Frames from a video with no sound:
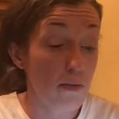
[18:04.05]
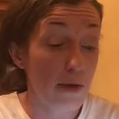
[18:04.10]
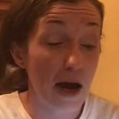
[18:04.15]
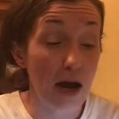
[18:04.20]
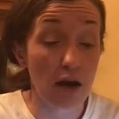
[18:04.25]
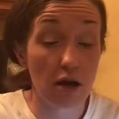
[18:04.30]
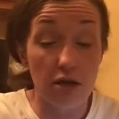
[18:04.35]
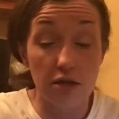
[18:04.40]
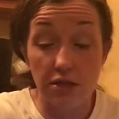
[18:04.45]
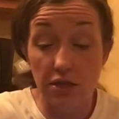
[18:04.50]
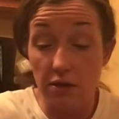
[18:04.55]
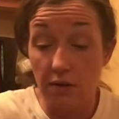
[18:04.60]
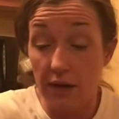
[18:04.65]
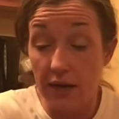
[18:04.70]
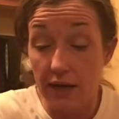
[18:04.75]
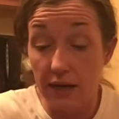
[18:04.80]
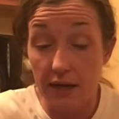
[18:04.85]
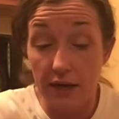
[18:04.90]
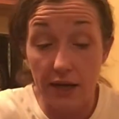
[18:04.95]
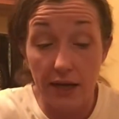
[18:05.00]
I also
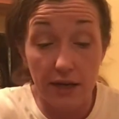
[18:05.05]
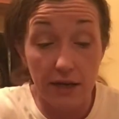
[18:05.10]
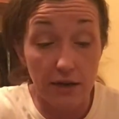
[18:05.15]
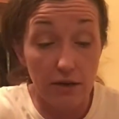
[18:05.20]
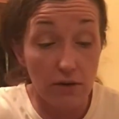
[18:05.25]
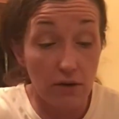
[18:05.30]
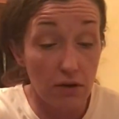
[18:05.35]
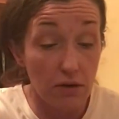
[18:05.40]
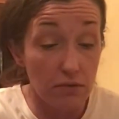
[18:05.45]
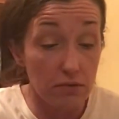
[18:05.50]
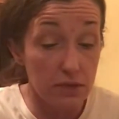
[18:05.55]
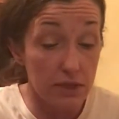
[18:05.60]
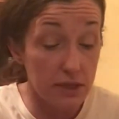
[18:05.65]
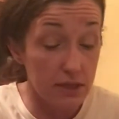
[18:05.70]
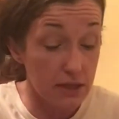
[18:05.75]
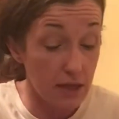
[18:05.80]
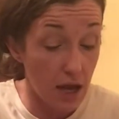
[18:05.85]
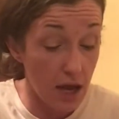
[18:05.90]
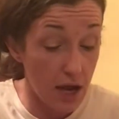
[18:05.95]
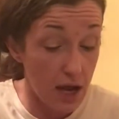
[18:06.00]
had an eight year old
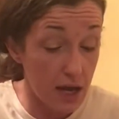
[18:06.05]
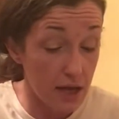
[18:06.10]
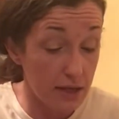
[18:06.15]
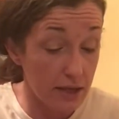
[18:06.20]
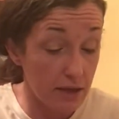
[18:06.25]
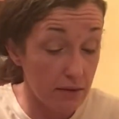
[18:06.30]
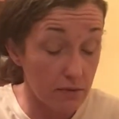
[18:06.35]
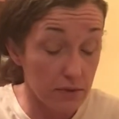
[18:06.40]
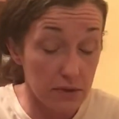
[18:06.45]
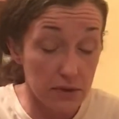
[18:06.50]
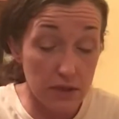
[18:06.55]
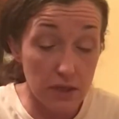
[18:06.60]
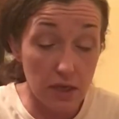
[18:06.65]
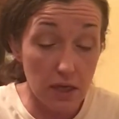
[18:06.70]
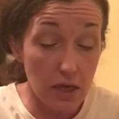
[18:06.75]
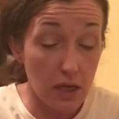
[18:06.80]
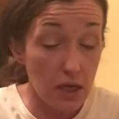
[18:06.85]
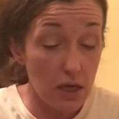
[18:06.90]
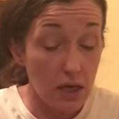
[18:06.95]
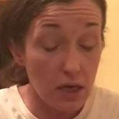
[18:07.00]
son that was,
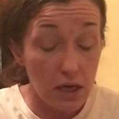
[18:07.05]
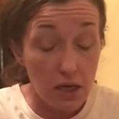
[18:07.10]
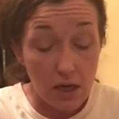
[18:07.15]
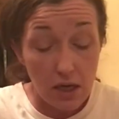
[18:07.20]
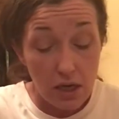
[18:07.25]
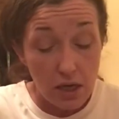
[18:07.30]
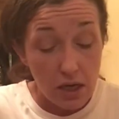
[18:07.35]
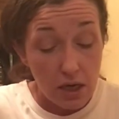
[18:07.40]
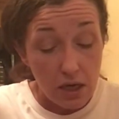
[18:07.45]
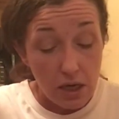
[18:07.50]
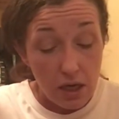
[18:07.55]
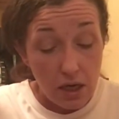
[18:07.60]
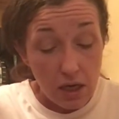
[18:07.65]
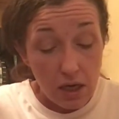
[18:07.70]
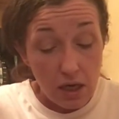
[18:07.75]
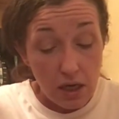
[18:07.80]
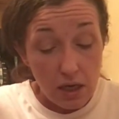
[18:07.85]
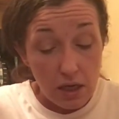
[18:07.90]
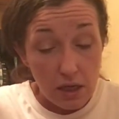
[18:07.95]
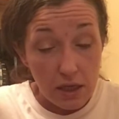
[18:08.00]

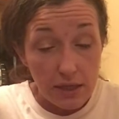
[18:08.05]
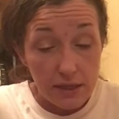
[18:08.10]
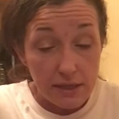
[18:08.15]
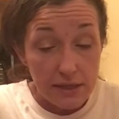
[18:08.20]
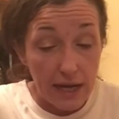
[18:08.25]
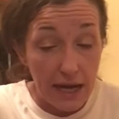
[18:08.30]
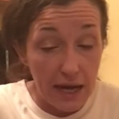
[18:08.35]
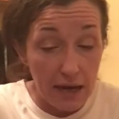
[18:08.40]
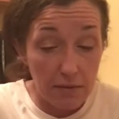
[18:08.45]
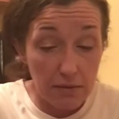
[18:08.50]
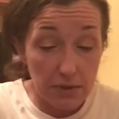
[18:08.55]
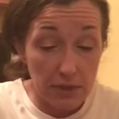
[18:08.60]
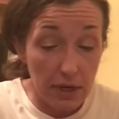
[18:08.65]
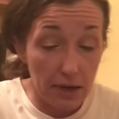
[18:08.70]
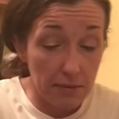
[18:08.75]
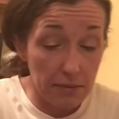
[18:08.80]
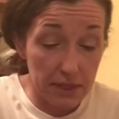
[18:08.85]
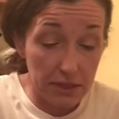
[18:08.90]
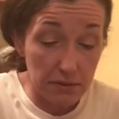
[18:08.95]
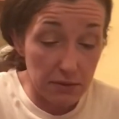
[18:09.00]
his dad was, I
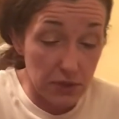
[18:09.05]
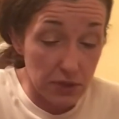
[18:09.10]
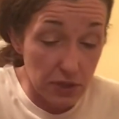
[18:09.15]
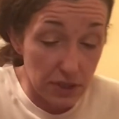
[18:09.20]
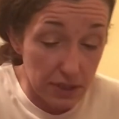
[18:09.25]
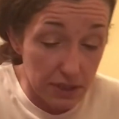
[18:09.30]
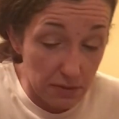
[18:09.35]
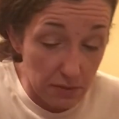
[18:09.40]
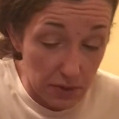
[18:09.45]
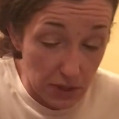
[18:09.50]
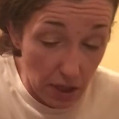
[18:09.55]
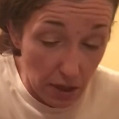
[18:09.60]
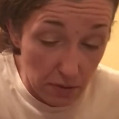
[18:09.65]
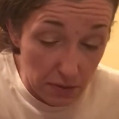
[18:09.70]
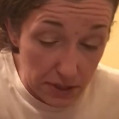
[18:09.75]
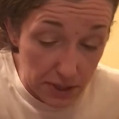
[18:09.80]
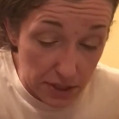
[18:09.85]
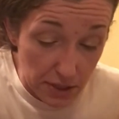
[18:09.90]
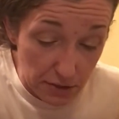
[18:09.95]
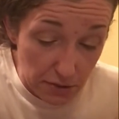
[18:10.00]
mean, it was just, it was
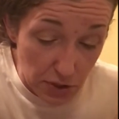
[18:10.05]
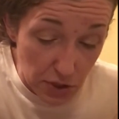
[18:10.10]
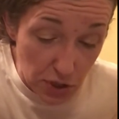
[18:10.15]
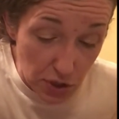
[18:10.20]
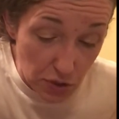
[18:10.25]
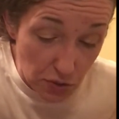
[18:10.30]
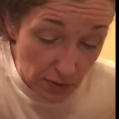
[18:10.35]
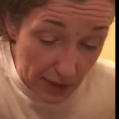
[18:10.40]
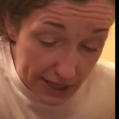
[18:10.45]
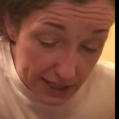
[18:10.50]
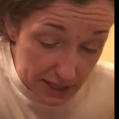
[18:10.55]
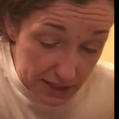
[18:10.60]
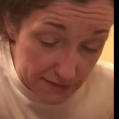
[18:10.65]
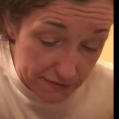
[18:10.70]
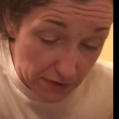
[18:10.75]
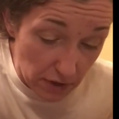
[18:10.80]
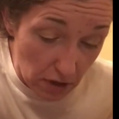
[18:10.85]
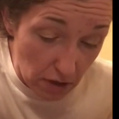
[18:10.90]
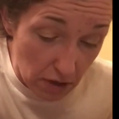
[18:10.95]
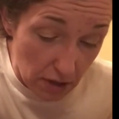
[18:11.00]
always so
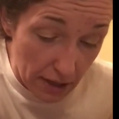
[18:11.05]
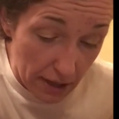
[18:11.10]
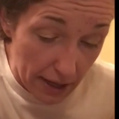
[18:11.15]
stressful.